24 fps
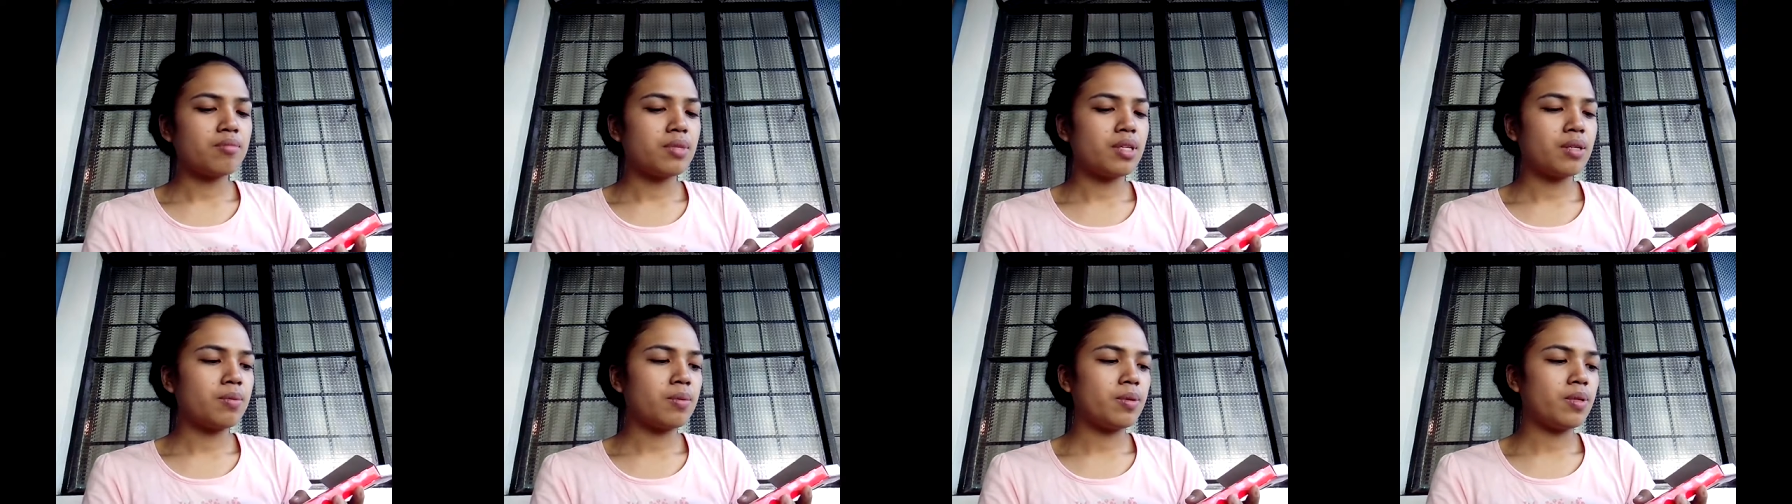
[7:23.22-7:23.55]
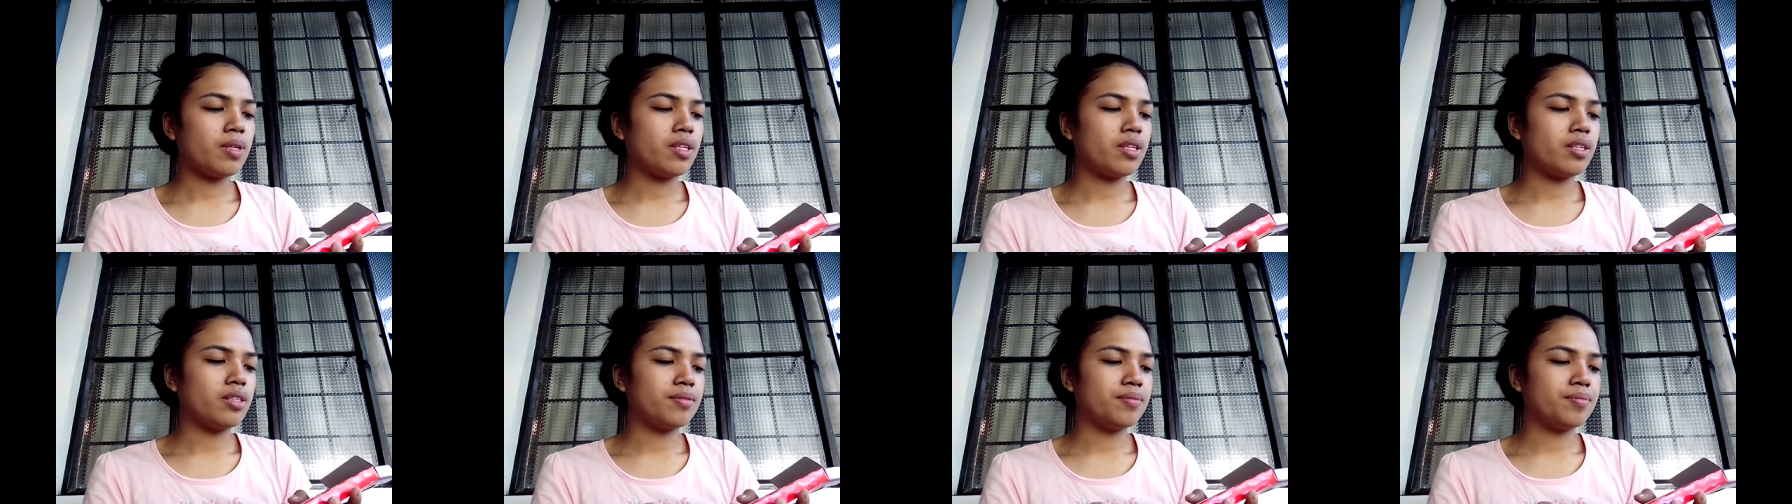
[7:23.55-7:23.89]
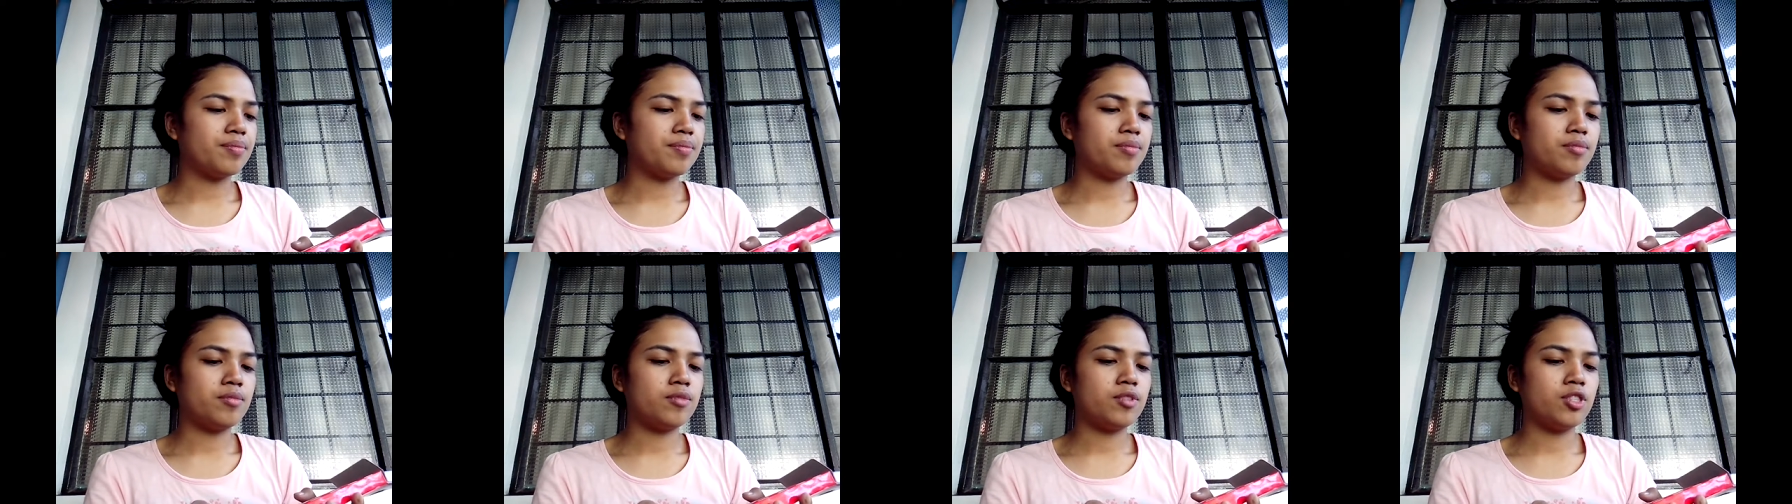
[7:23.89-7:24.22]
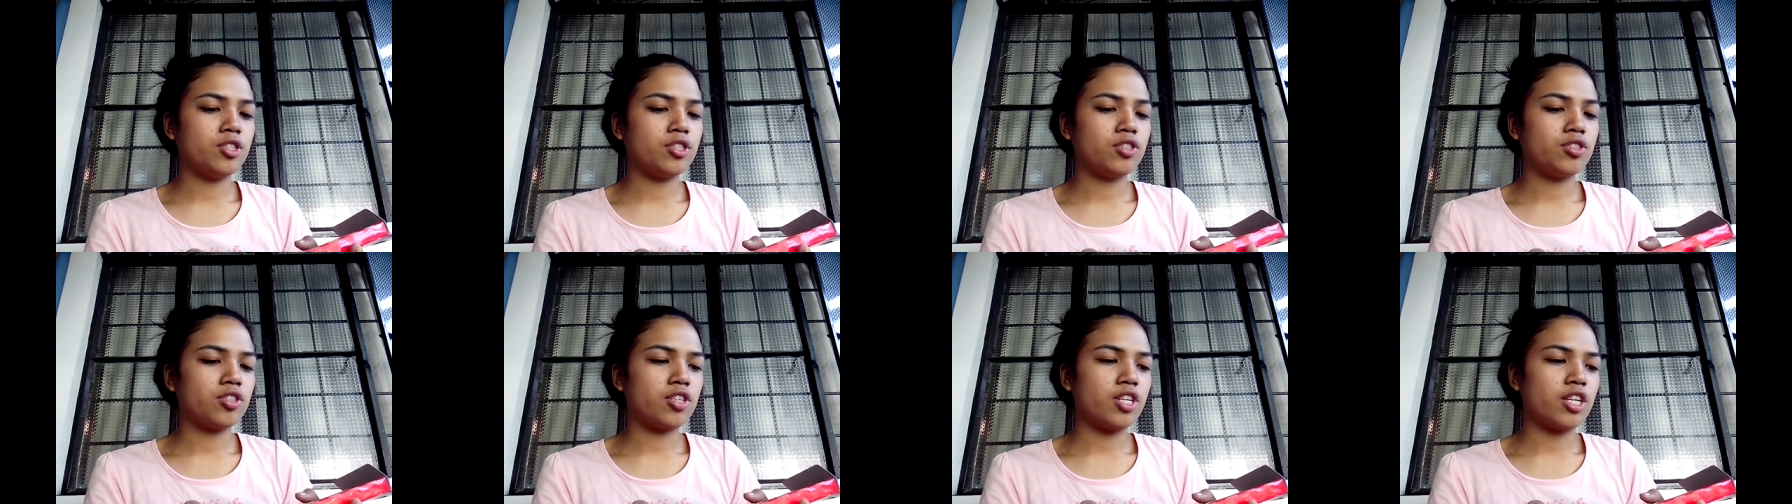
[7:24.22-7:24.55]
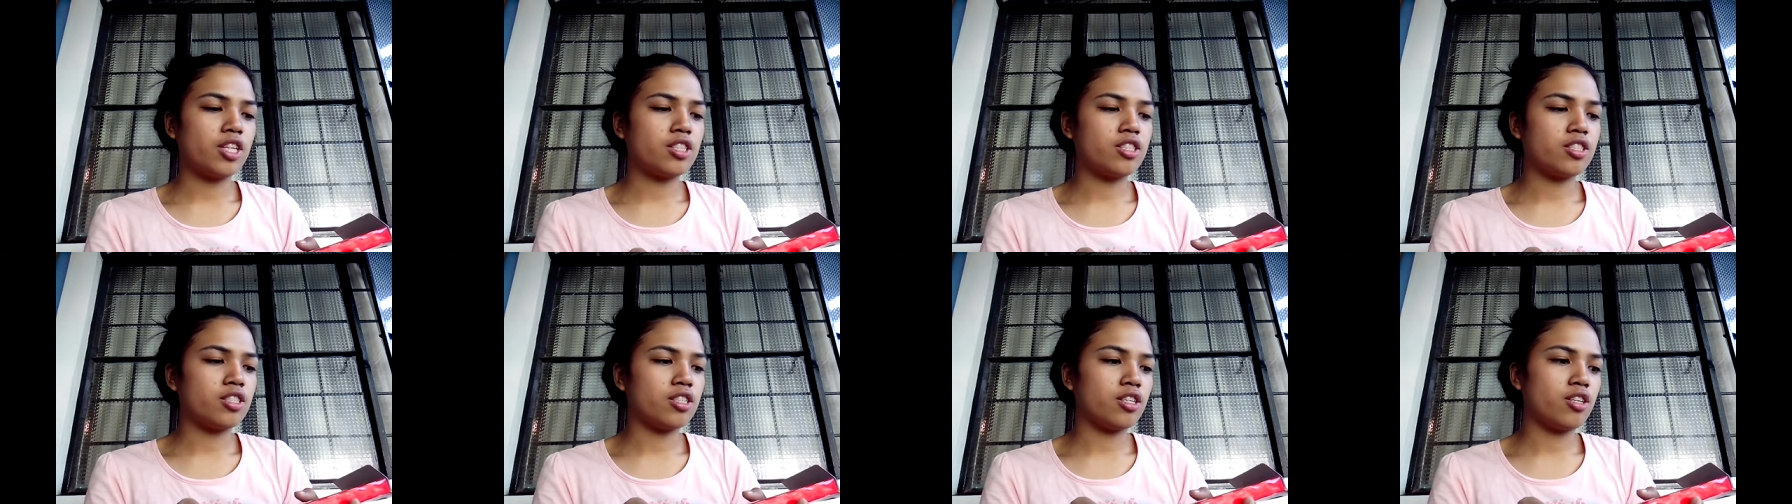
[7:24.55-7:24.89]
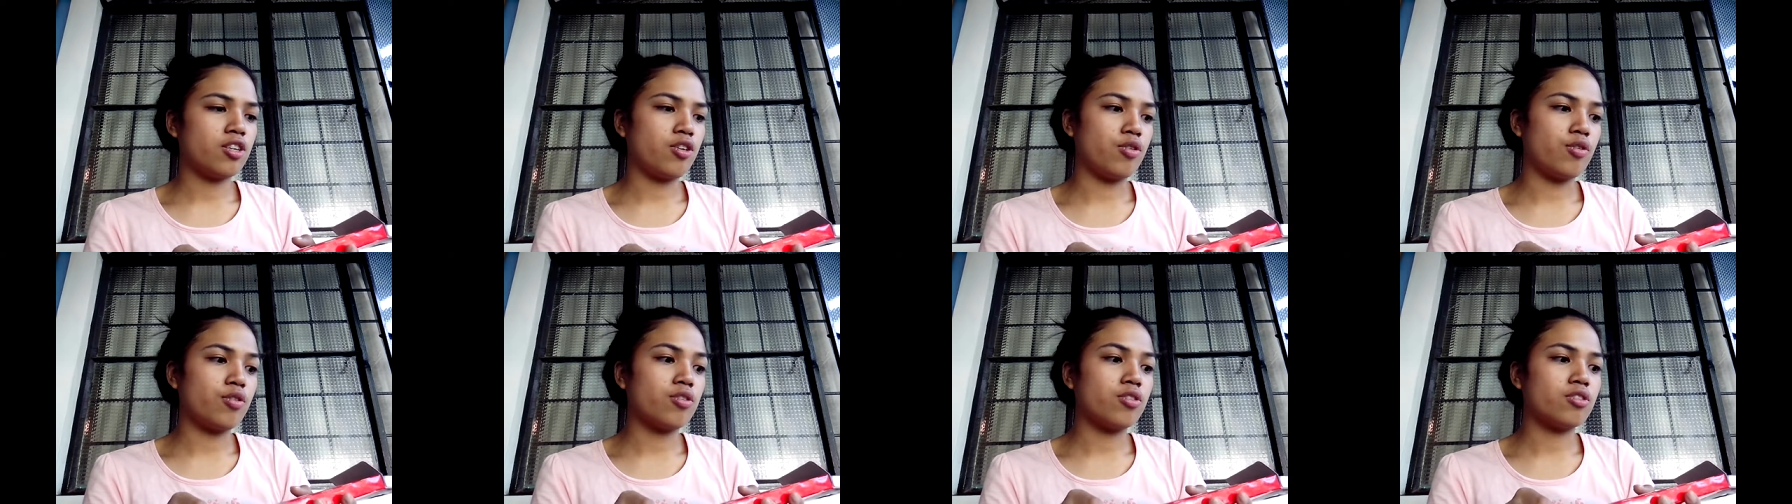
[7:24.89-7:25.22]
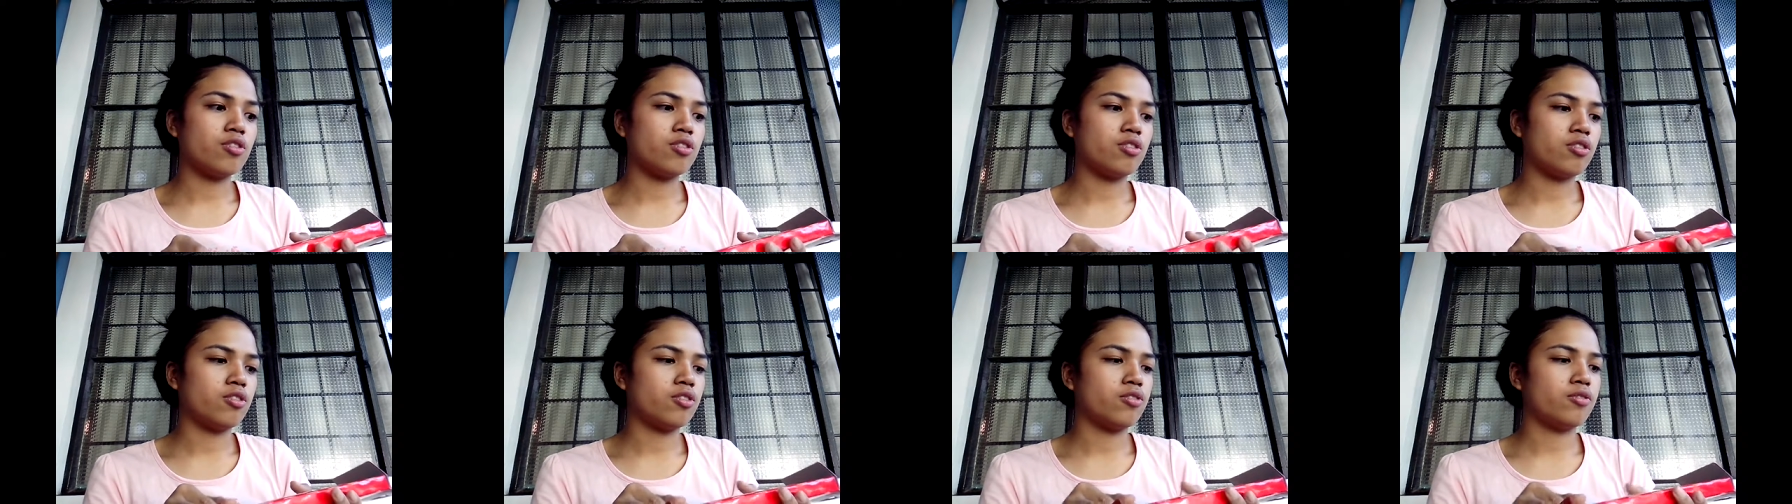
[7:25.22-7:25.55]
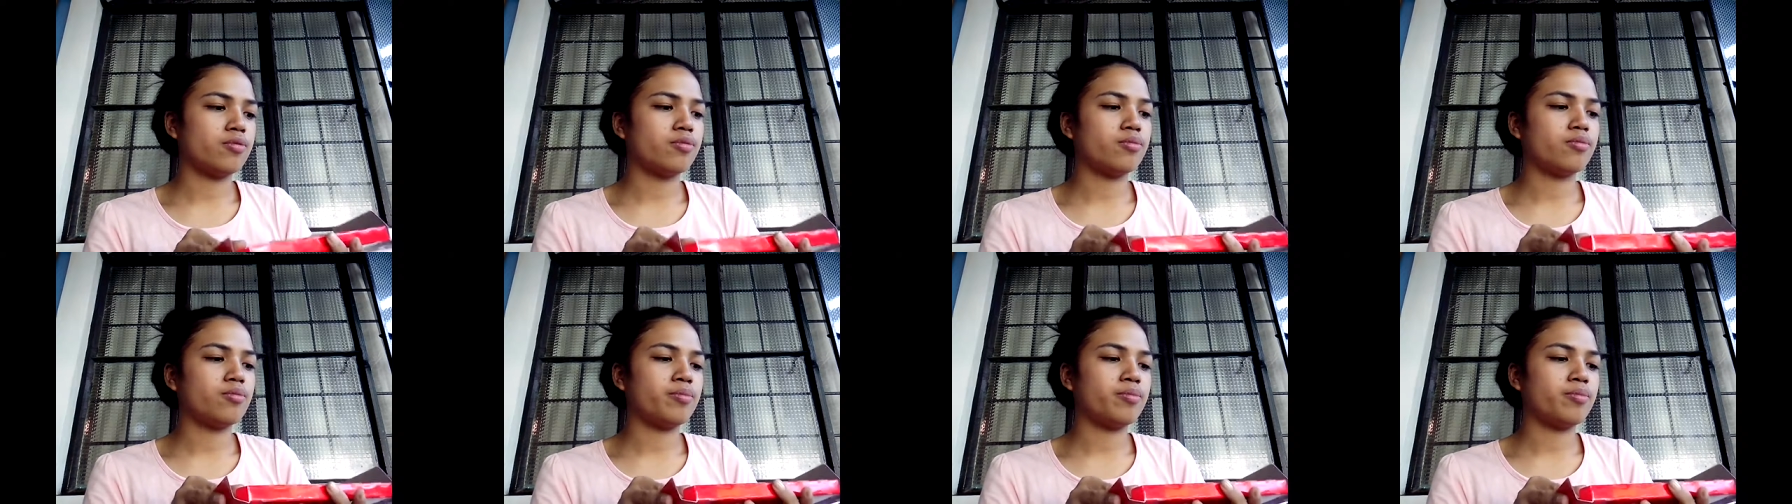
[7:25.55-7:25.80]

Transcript: Maybe just to get secure, your